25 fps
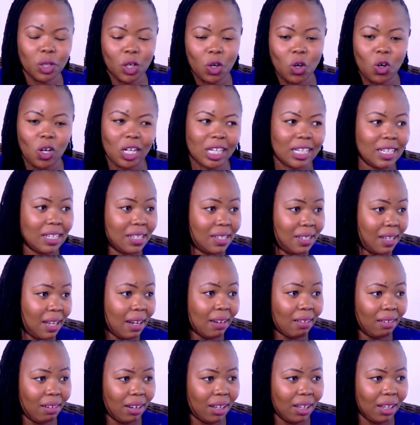call it
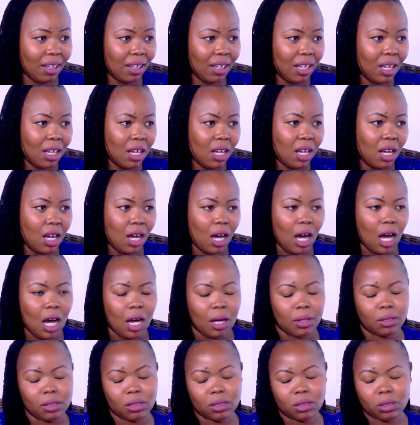settling.
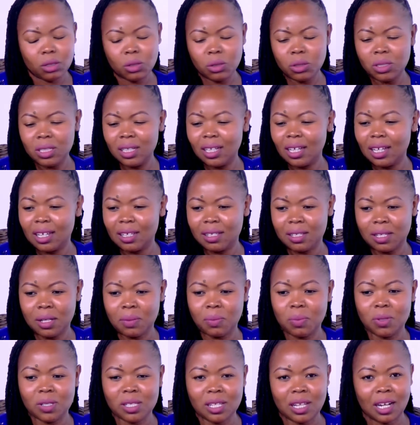Using
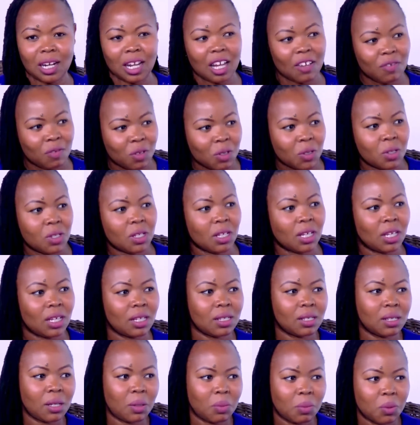examples, I love using
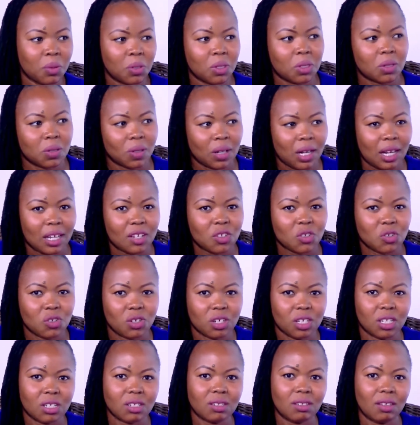examples to
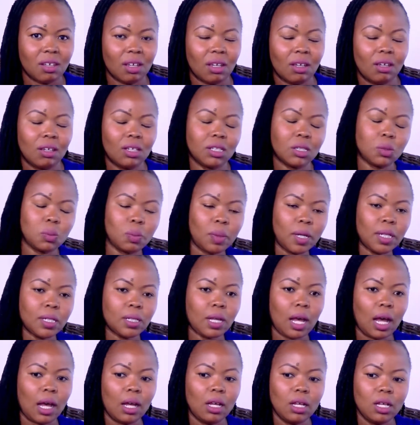illustrate the hit
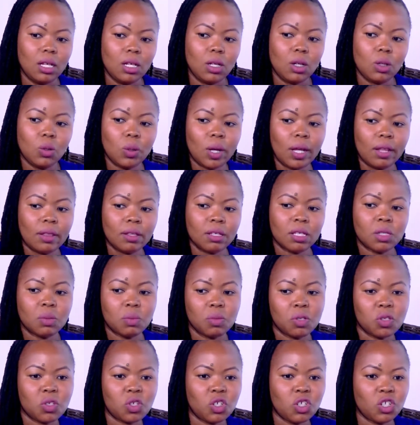better. Look at this
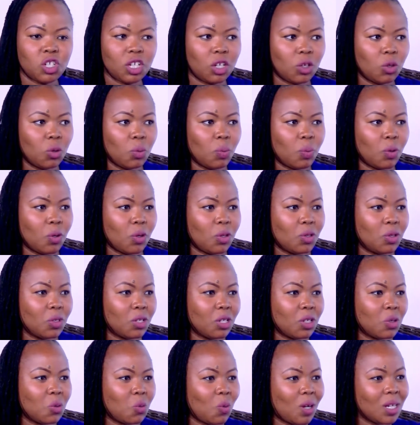musician who
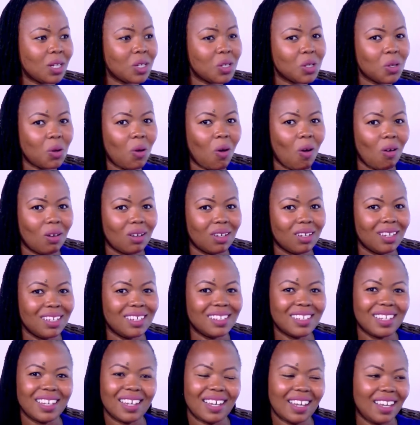produces one song,
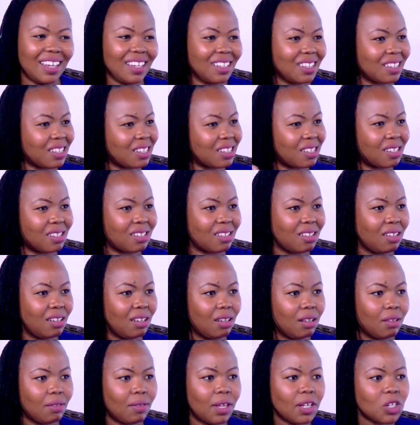it hits,
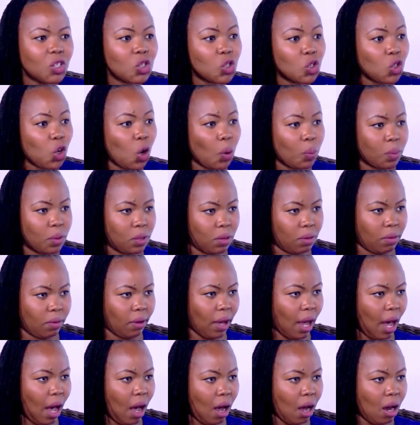then stops
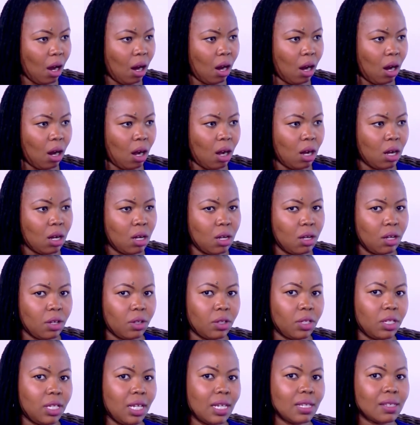there.
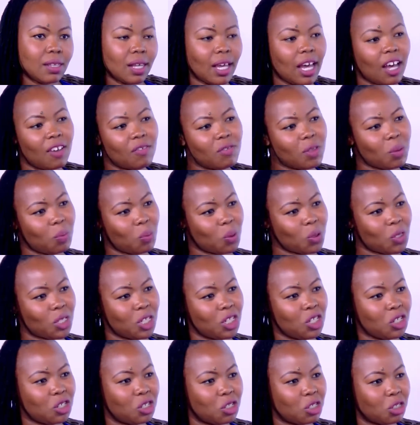Yes, they have the
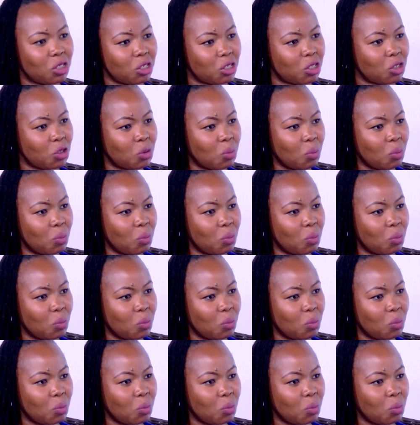potential to do